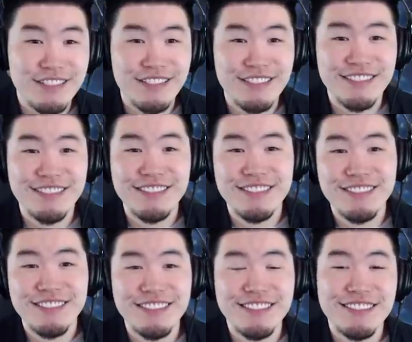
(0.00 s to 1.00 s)

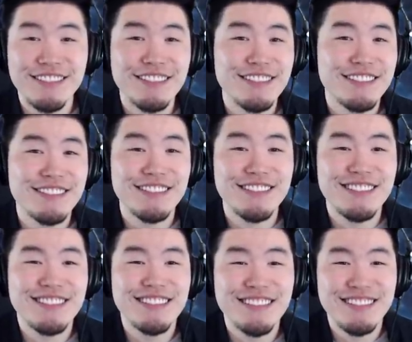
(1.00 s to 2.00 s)

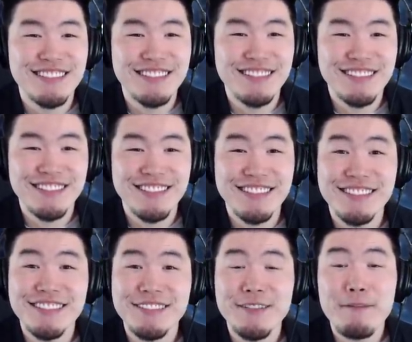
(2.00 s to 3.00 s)

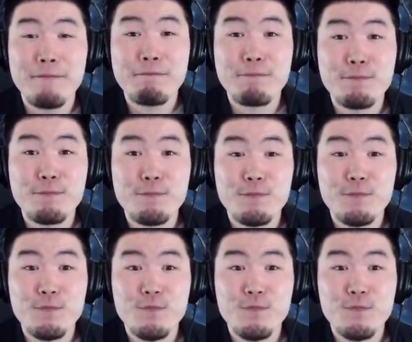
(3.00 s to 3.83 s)
The person shown says nothing.